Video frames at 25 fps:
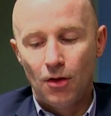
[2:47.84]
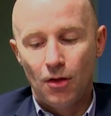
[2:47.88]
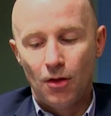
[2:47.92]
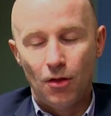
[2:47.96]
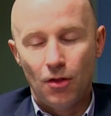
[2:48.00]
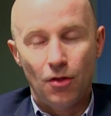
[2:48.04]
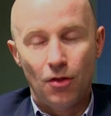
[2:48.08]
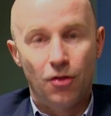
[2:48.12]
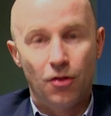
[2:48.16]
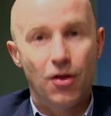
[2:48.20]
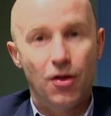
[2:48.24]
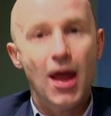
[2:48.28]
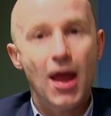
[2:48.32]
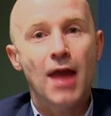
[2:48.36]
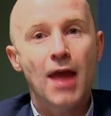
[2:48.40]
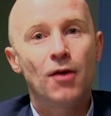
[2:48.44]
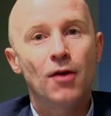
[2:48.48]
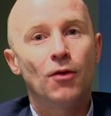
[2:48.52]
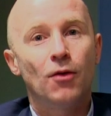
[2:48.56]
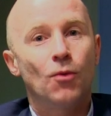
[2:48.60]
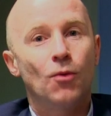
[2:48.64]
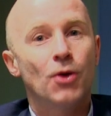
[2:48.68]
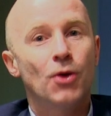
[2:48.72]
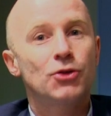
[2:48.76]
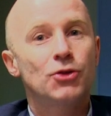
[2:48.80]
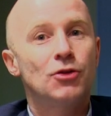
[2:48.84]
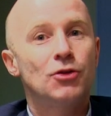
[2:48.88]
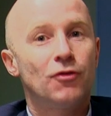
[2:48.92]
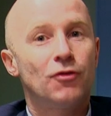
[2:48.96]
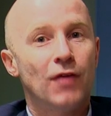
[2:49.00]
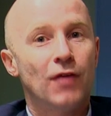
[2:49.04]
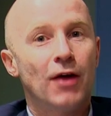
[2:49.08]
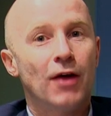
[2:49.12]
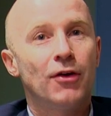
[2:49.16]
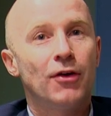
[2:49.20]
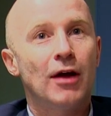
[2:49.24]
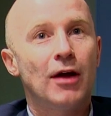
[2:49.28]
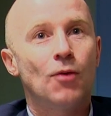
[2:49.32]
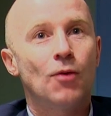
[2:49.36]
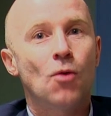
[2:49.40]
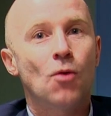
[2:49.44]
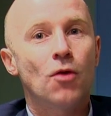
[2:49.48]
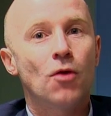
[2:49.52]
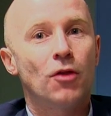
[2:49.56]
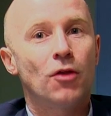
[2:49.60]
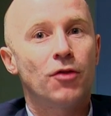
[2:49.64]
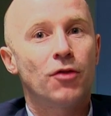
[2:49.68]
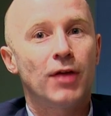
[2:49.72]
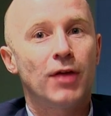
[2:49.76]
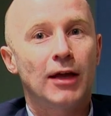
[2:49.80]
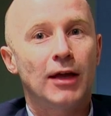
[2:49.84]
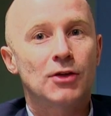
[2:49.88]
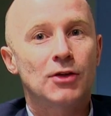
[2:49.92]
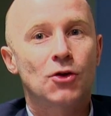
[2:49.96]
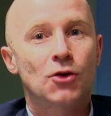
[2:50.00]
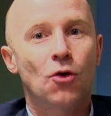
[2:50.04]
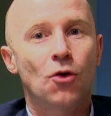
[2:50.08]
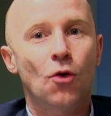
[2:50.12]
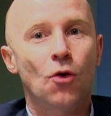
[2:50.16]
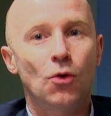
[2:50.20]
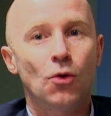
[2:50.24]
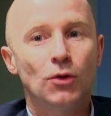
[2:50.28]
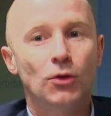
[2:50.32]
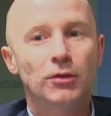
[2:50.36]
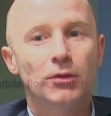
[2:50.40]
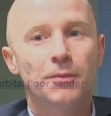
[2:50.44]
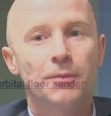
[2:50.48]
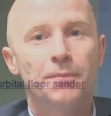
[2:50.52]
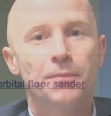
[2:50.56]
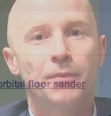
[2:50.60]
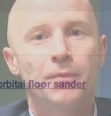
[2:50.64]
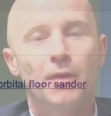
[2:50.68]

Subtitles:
Then, once you've found out what the thing is called,